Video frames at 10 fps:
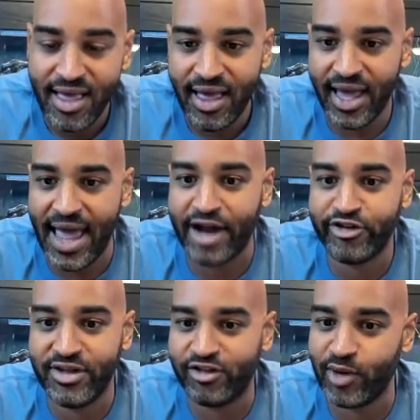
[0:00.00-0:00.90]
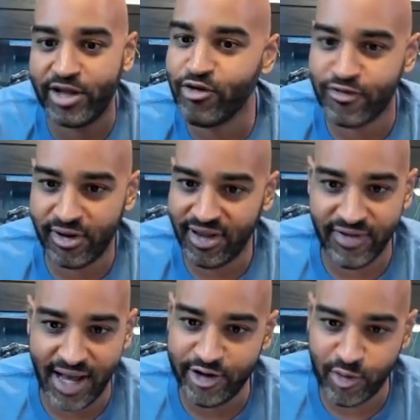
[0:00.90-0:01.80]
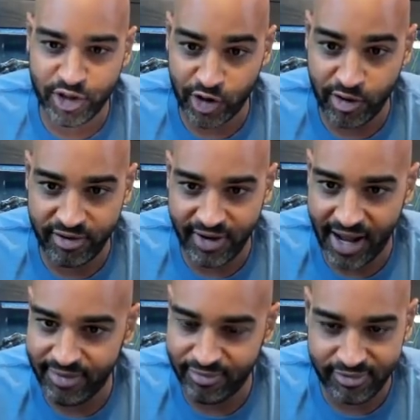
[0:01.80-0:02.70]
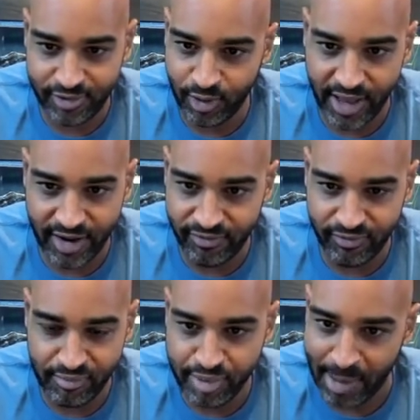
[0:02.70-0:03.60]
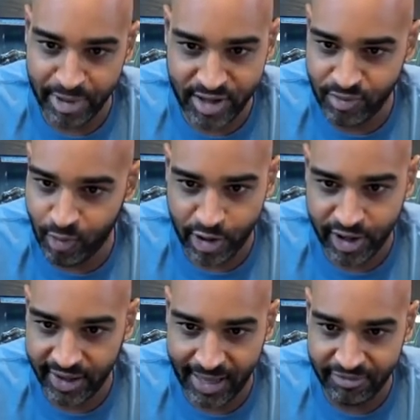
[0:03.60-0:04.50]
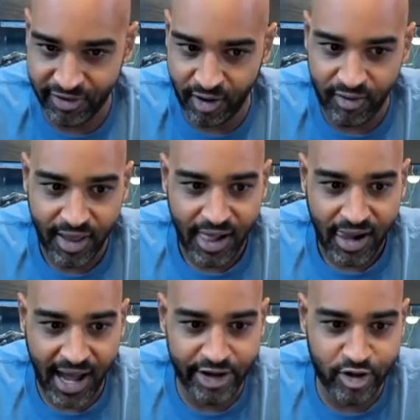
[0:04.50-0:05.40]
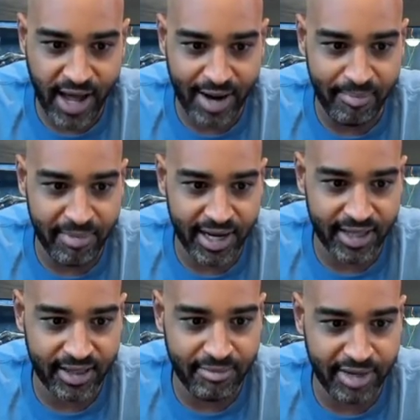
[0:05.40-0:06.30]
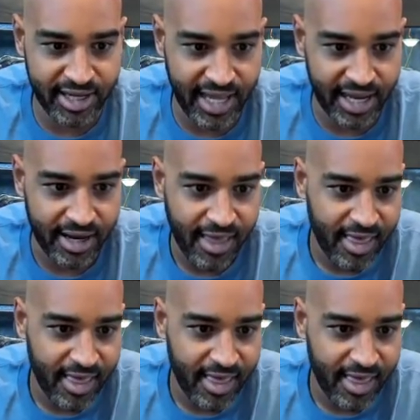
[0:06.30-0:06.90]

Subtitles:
And actually, that's what I do for a living. I do insurance and I do a lot of property water claims, so I knew how to mitigate it.